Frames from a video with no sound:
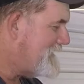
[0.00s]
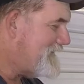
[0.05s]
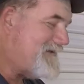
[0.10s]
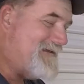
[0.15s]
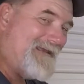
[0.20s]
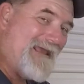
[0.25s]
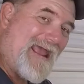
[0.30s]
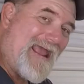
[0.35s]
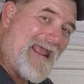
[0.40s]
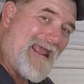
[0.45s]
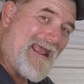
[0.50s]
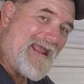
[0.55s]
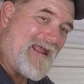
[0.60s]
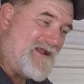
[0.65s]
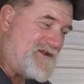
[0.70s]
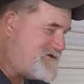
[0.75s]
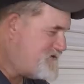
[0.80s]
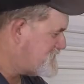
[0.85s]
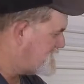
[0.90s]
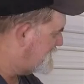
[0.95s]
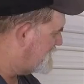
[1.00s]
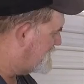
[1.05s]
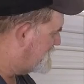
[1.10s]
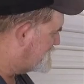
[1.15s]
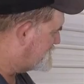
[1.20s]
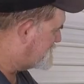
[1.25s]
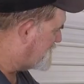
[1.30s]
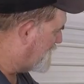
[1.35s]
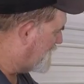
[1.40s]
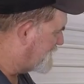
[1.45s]
gauge
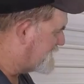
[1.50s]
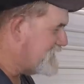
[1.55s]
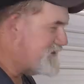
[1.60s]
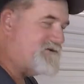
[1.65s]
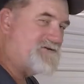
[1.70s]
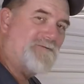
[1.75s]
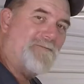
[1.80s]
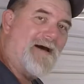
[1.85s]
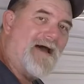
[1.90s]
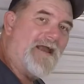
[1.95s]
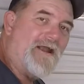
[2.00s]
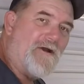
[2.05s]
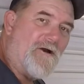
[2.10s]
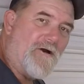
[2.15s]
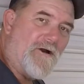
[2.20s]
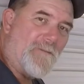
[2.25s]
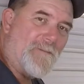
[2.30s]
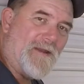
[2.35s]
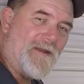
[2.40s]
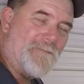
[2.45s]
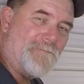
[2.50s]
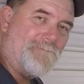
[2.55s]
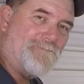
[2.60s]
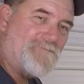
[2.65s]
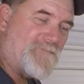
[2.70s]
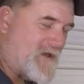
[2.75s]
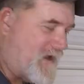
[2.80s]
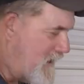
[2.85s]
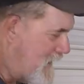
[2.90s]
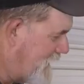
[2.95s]
talking to my Garmin.
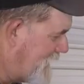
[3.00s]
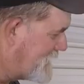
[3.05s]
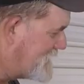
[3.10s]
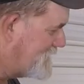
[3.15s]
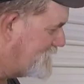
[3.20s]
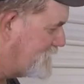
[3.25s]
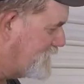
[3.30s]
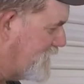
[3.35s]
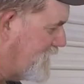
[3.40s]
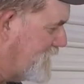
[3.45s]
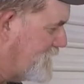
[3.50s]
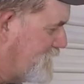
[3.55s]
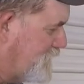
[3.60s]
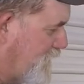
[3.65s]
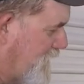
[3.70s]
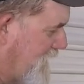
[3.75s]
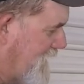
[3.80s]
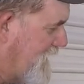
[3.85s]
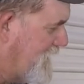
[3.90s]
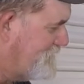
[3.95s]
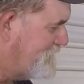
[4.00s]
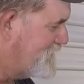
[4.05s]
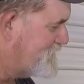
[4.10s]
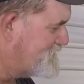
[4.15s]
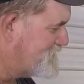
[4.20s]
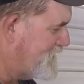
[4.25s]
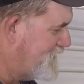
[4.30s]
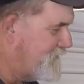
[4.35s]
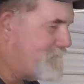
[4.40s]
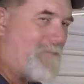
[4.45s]
I can run
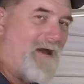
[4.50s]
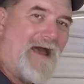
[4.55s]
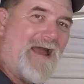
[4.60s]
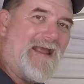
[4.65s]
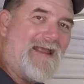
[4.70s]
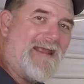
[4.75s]
whatever's on my